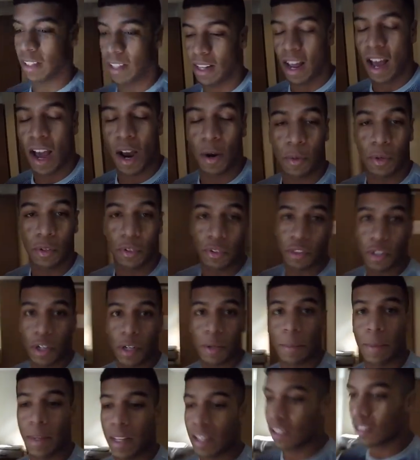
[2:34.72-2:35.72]
like an hour and
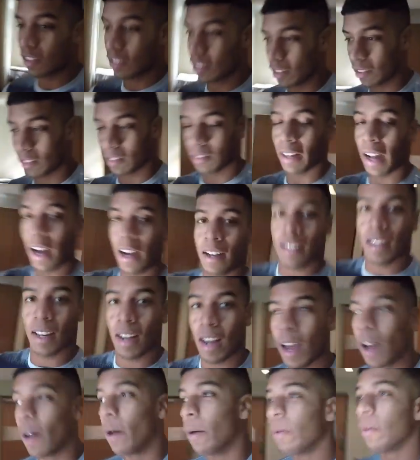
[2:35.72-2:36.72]
30 minutes, just knock it
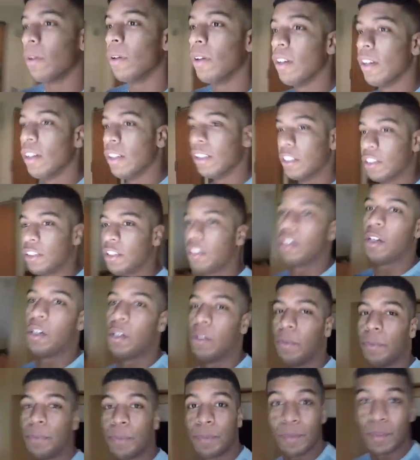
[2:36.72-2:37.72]
out.
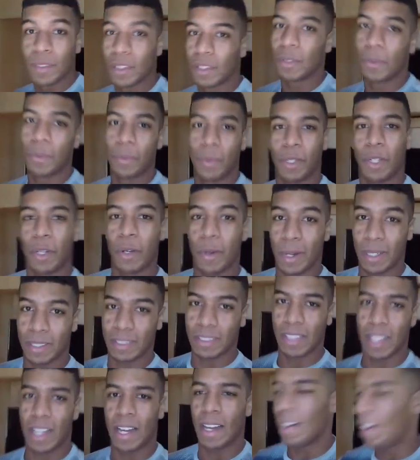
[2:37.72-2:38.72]
So we're gonna go
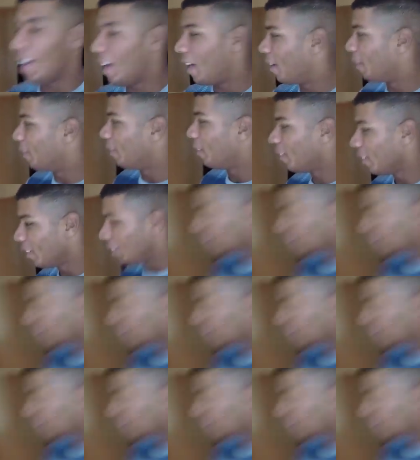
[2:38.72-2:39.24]
outside now.